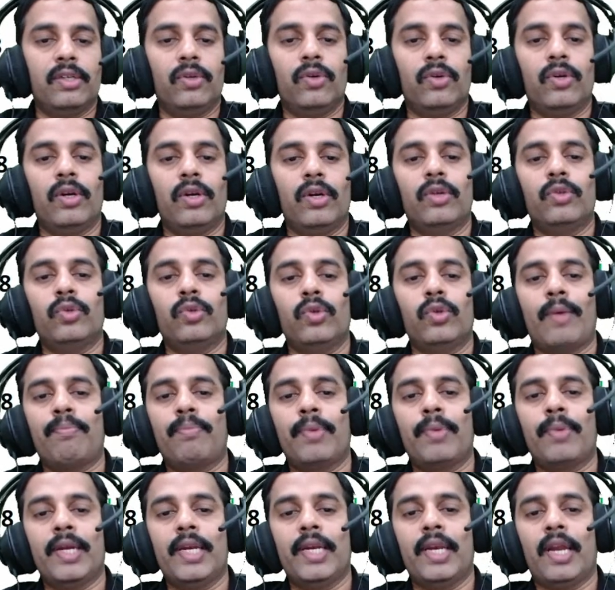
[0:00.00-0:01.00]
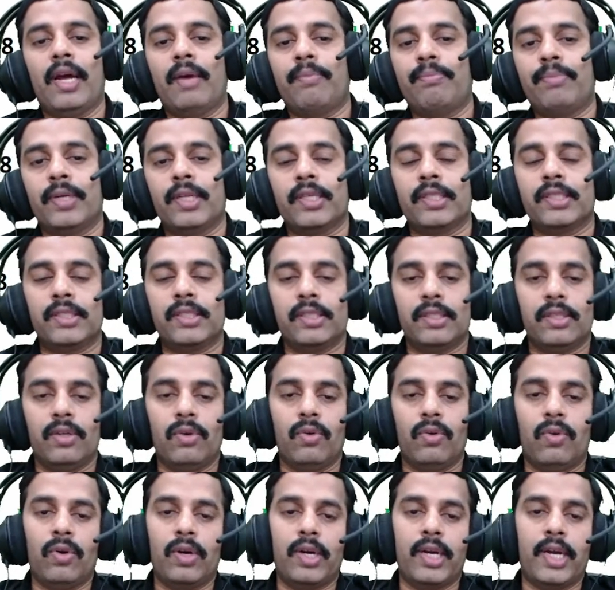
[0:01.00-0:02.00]
you have to apply Laplace
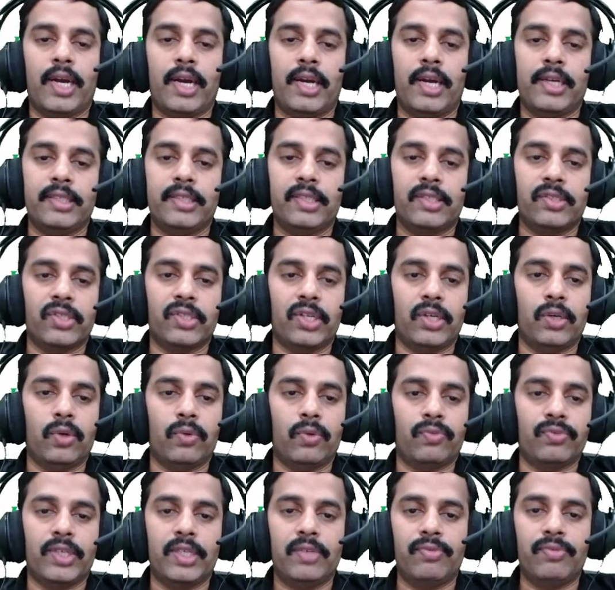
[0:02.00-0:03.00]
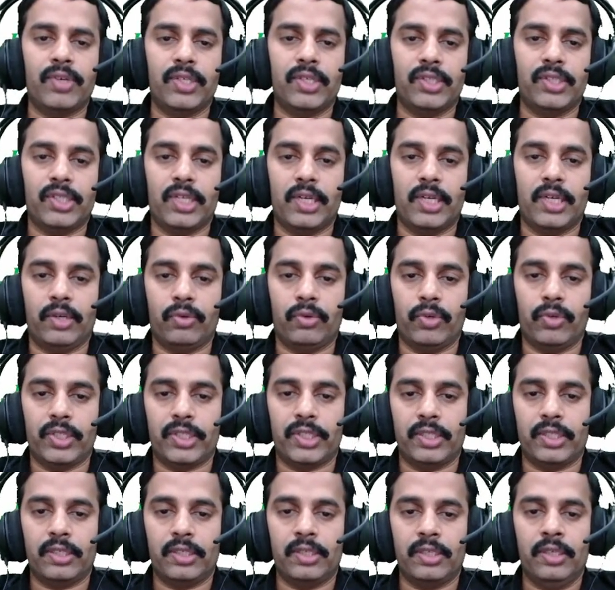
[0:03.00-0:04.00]
on either side of the differential
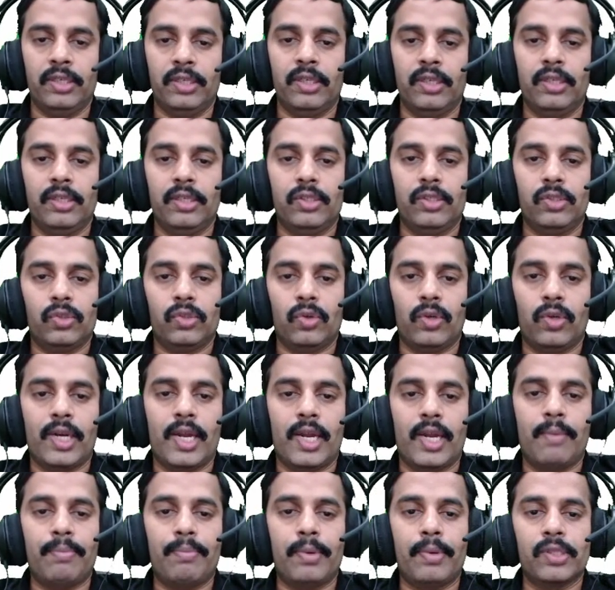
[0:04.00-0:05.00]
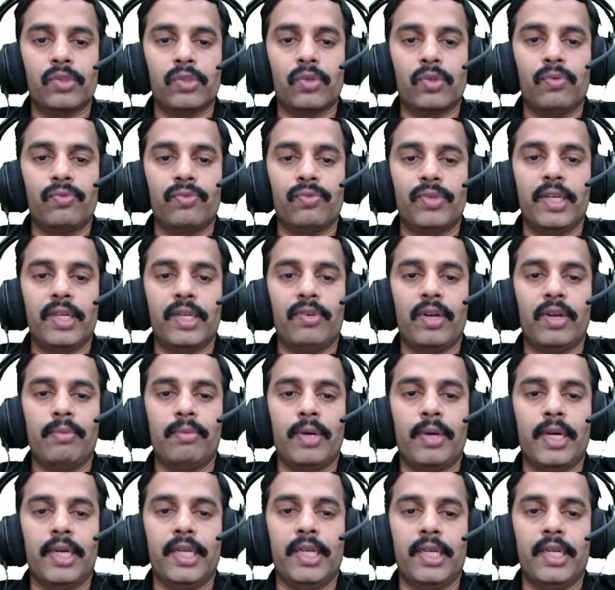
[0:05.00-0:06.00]
equation. So Laplace of dy
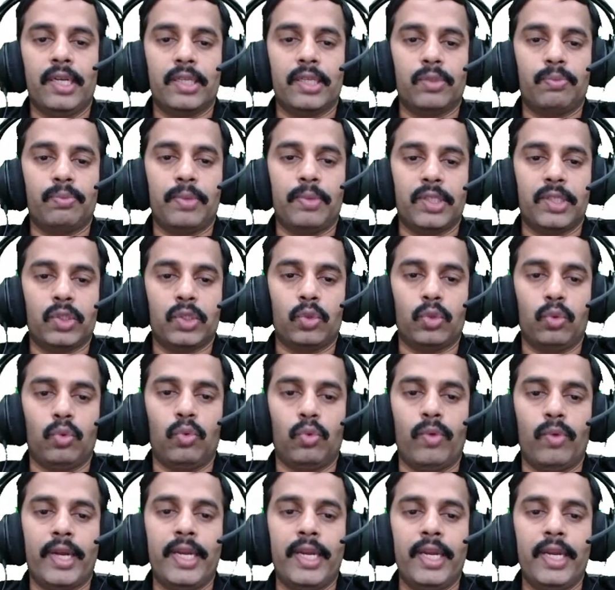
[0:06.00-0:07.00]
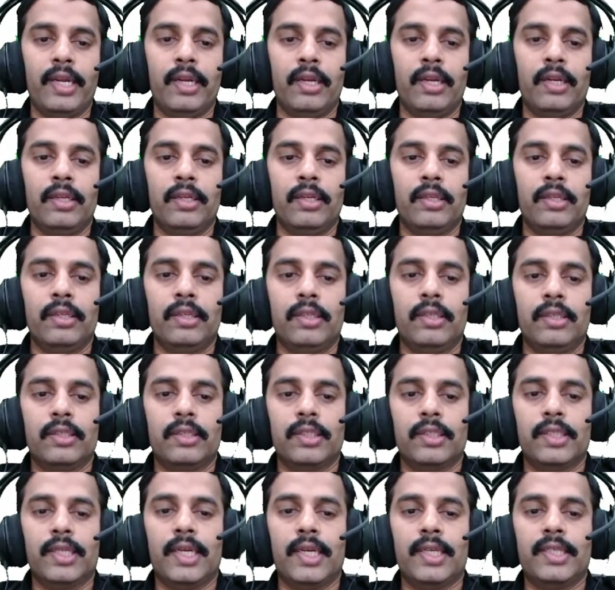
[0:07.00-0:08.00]
by dx plus 2y,
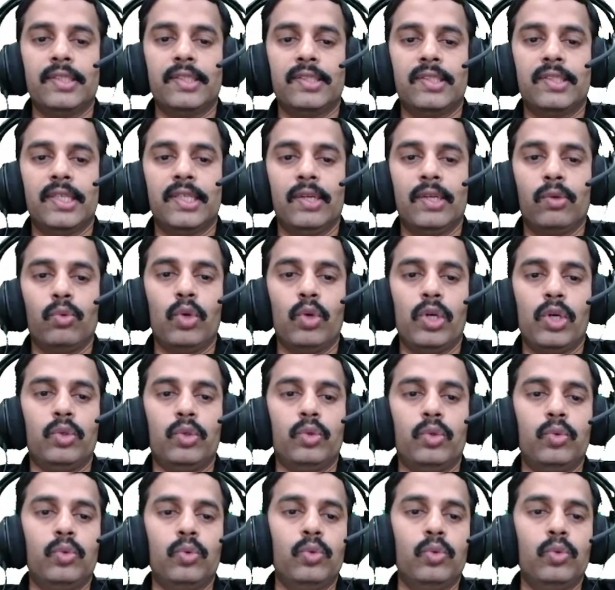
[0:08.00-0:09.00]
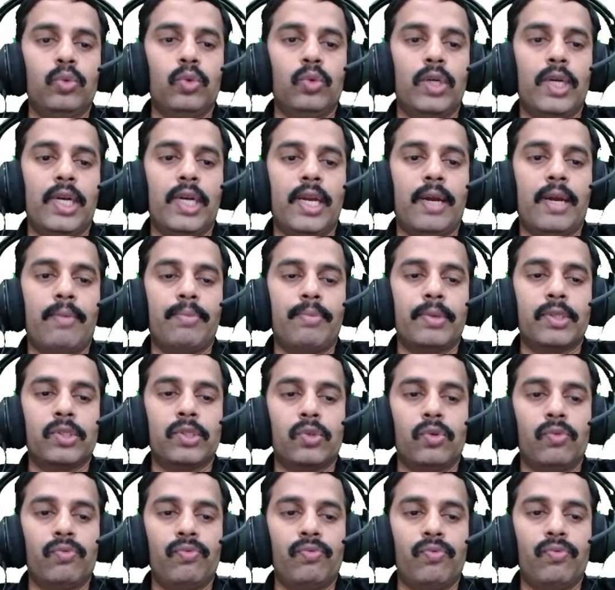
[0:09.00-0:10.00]
that is equal to Laplace
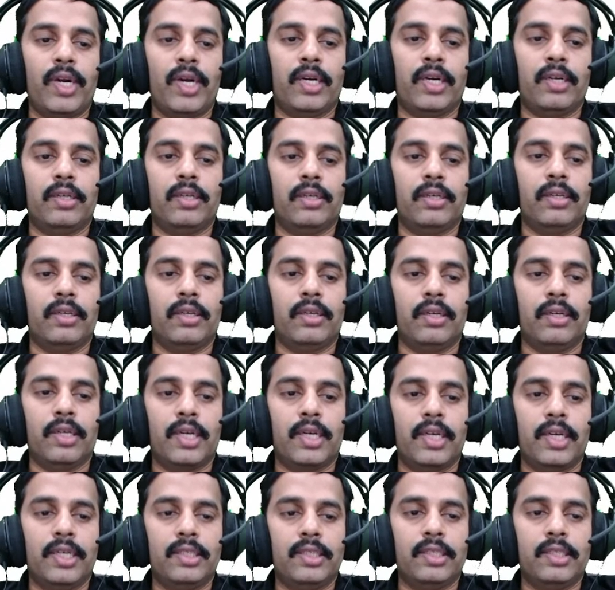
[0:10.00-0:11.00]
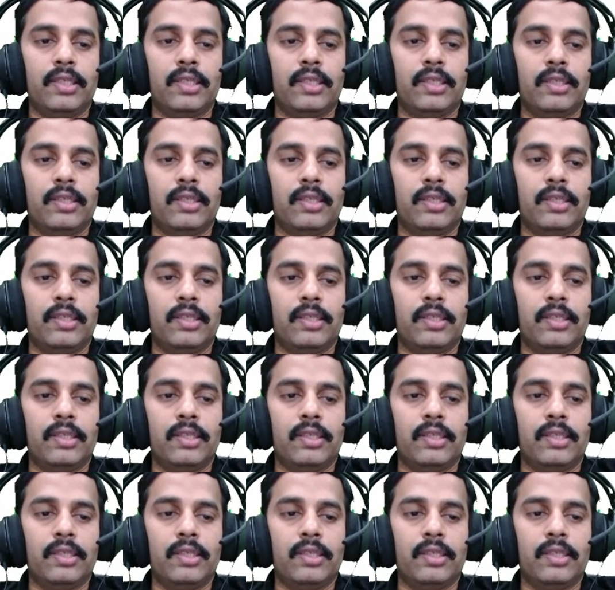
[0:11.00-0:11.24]
of 1, right?